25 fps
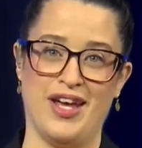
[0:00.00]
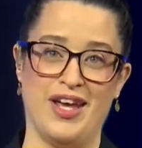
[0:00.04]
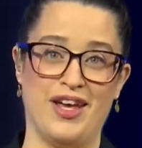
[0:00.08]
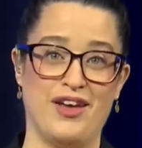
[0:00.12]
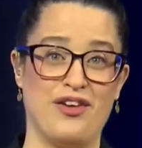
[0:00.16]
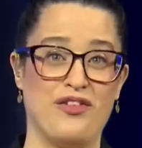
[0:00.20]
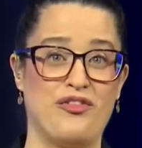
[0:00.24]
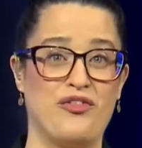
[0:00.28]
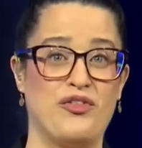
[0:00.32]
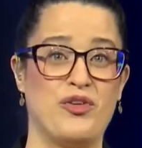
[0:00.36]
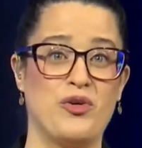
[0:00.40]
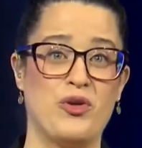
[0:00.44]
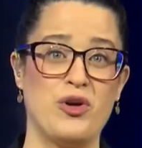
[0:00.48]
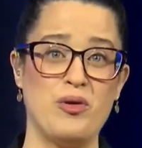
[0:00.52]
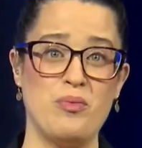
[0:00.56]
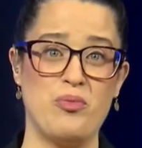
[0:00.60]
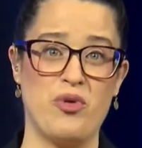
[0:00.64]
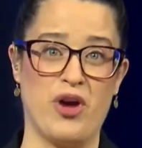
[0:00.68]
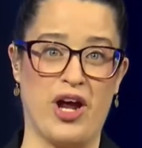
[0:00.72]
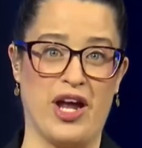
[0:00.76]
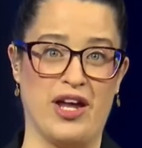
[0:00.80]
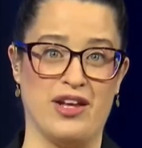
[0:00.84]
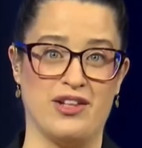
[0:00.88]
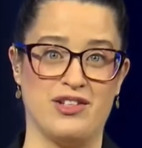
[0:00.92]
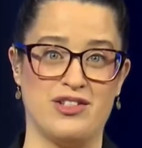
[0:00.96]
If you're a
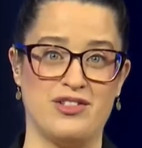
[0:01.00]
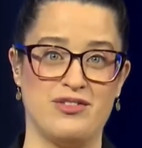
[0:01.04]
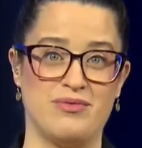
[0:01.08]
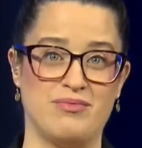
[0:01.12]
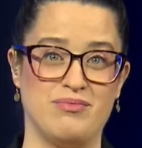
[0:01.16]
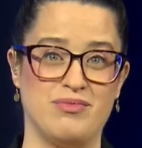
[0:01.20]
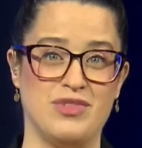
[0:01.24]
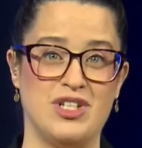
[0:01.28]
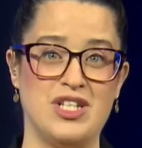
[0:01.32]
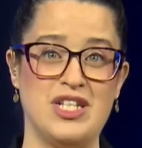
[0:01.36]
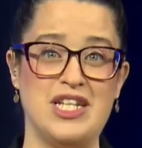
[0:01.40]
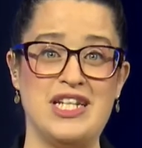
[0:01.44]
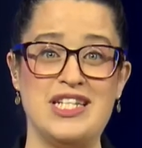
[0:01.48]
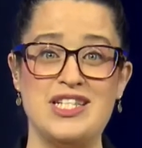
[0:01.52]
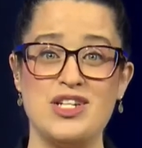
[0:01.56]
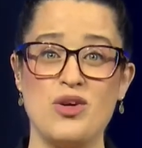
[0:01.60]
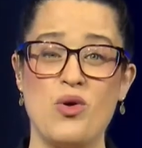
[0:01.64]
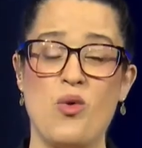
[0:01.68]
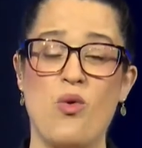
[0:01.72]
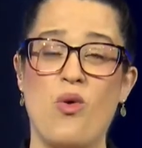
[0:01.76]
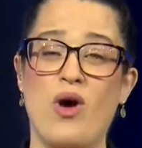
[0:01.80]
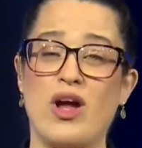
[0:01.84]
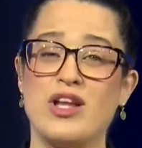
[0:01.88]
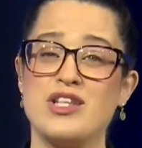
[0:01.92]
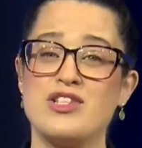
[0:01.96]
brand, you need to
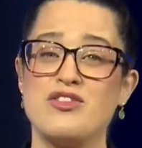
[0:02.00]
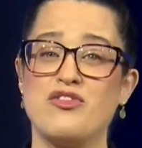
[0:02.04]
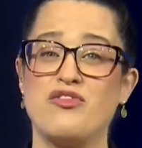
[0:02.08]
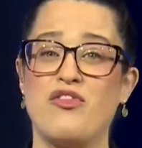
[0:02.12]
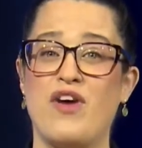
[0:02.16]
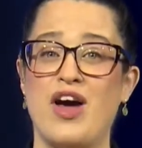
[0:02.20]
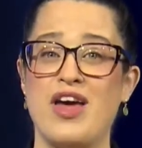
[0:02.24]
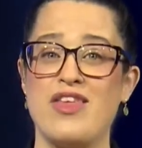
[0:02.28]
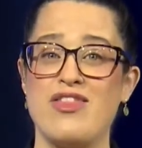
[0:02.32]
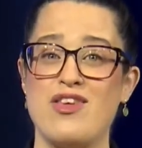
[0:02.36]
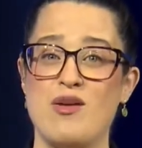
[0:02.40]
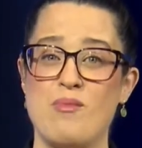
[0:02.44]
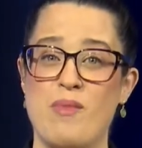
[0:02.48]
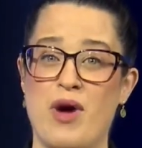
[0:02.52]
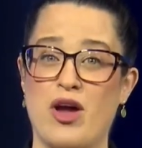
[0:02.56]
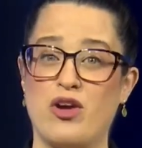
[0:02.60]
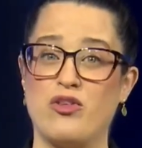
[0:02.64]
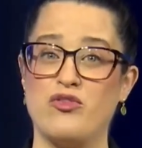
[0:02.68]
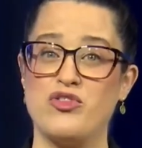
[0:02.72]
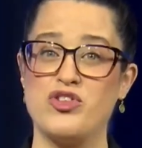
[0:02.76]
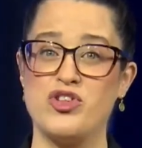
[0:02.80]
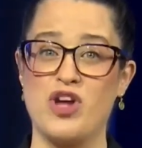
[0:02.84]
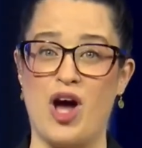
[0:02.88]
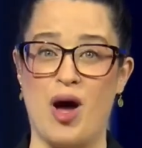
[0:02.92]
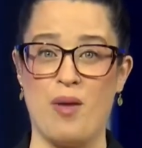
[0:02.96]
quantify the amount
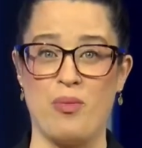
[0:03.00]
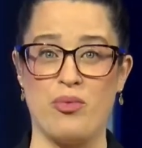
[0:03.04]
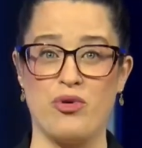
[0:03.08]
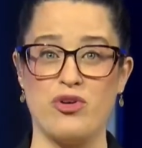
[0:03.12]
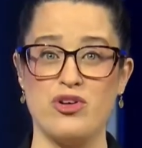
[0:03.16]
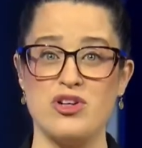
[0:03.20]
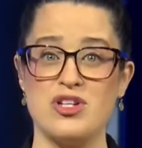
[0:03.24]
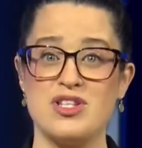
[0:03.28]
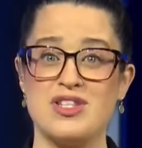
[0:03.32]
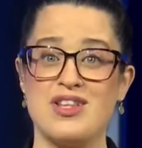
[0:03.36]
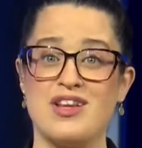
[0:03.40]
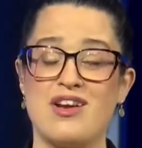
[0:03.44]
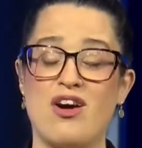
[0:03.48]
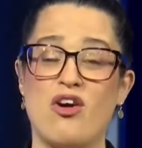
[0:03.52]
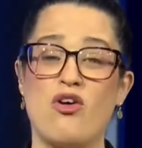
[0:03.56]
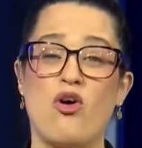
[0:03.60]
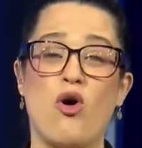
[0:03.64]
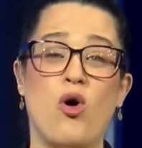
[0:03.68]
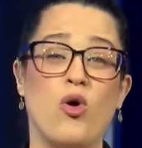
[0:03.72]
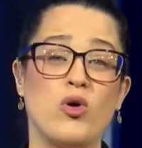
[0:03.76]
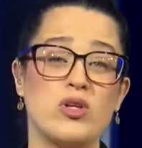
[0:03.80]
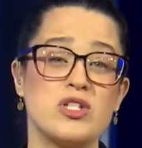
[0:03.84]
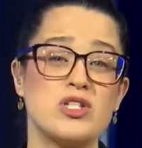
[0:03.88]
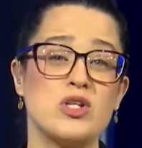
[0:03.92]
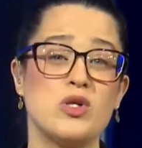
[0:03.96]
of shoppers that are
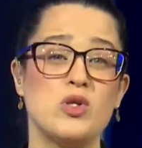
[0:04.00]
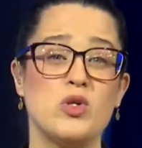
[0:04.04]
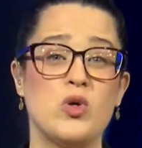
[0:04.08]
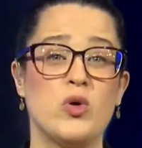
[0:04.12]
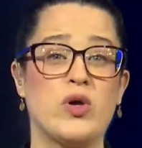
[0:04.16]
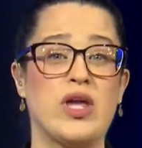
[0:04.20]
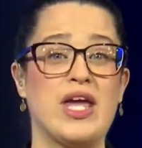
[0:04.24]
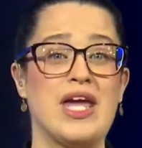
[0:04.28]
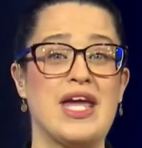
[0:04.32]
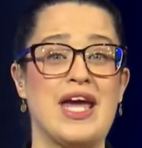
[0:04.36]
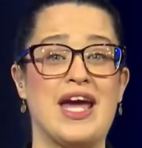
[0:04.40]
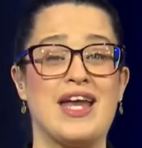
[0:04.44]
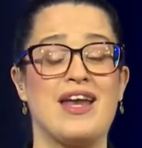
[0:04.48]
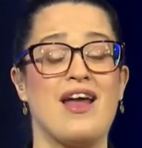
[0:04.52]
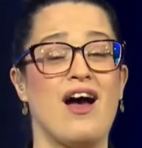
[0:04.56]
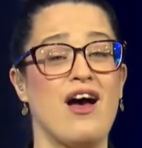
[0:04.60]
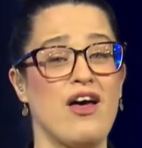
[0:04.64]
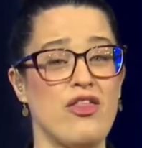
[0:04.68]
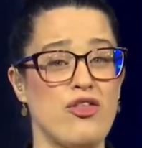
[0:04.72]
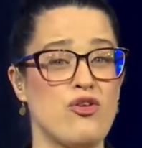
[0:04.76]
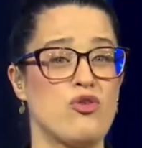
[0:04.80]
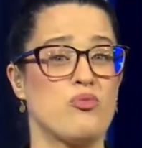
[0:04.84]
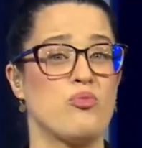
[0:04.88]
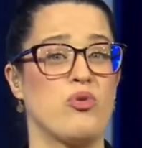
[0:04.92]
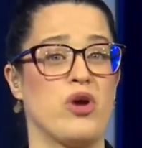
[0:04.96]
also looking at
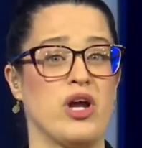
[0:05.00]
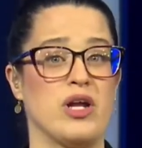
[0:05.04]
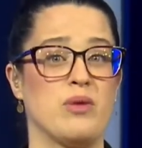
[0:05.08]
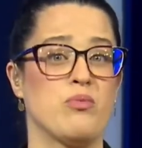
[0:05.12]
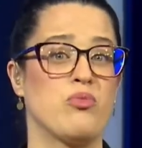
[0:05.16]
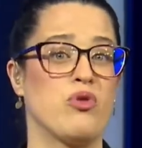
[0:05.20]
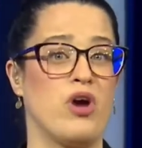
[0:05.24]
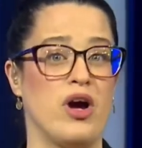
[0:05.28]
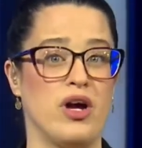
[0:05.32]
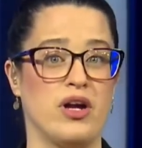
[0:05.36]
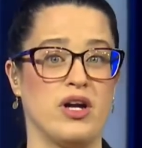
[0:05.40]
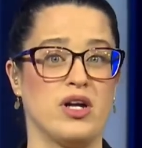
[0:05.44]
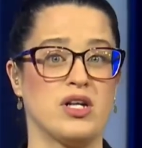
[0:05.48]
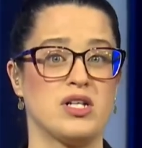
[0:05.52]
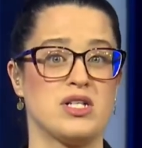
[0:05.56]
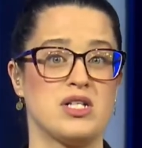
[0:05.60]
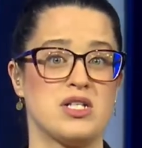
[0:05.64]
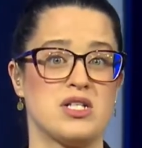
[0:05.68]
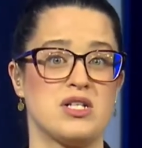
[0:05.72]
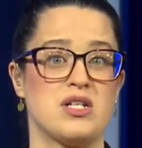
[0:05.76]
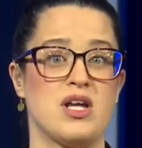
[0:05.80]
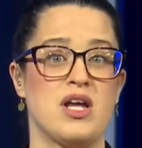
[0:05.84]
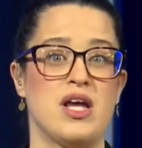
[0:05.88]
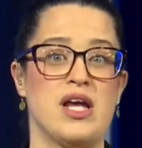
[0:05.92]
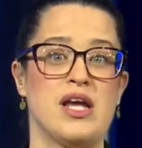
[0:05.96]
other brand
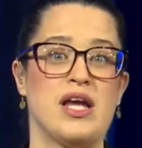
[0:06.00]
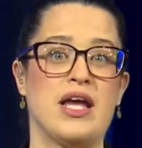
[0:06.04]
products